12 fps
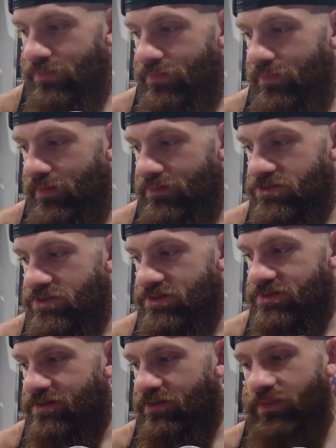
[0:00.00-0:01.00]

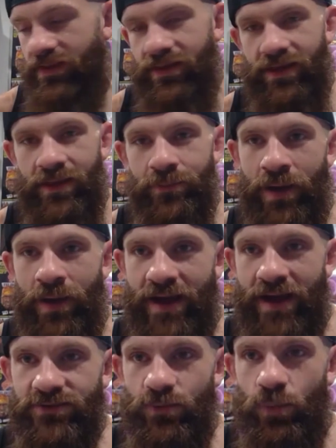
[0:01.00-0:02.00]
She's the
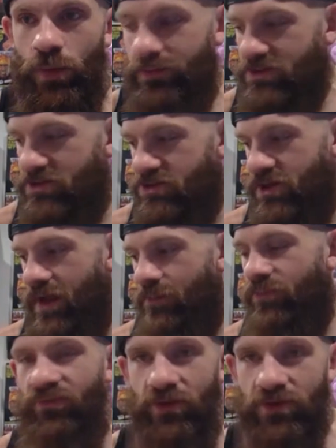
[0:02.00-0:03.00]
Impact Women's Champ,
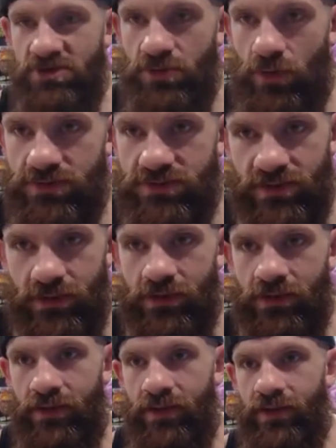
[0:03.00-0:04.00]
the Virtuosa.
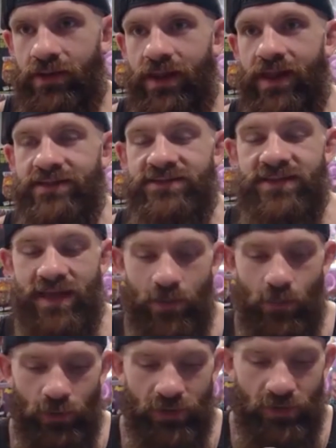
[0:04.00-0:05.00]
Is that
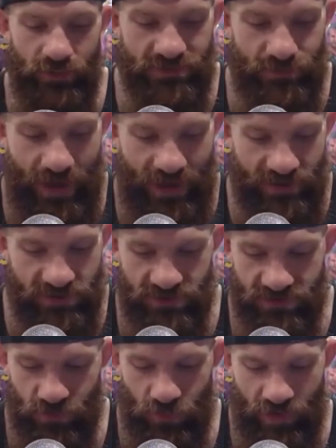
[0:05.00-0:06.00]
one of those
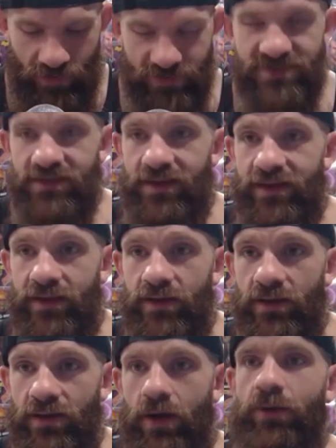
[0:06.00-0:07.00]
matches where it's like,
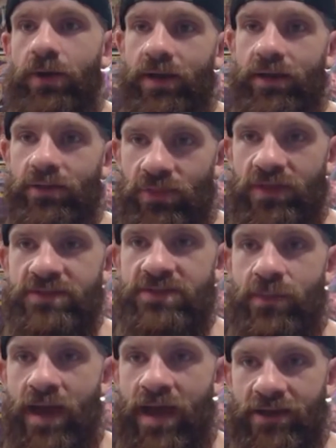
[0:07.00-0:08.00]
okay, this
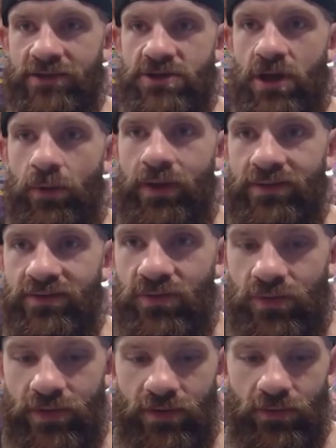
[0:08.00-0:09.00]
match going
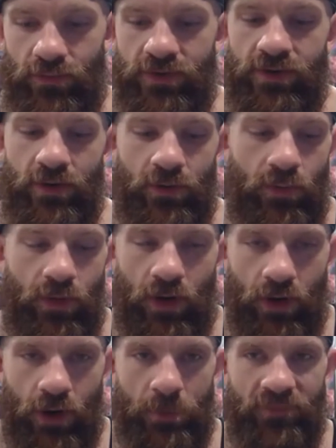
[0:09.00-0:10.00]
into it,
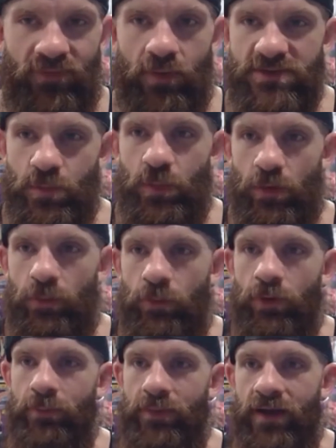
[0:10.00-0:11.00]
a good performance will
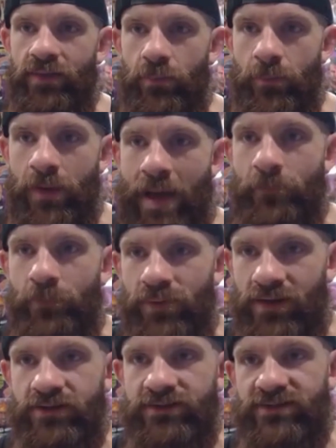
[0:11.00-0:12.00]
put me on the map
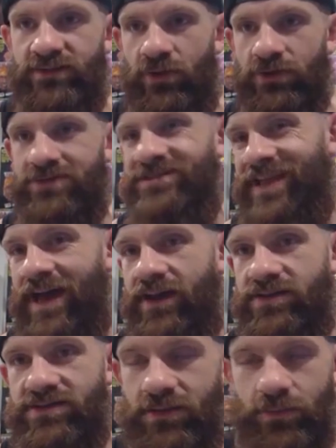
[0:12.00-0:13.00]
because of her
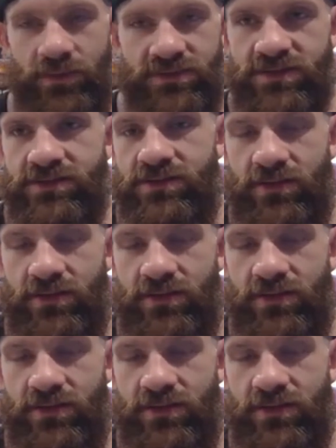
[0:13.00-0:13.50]
status in the business?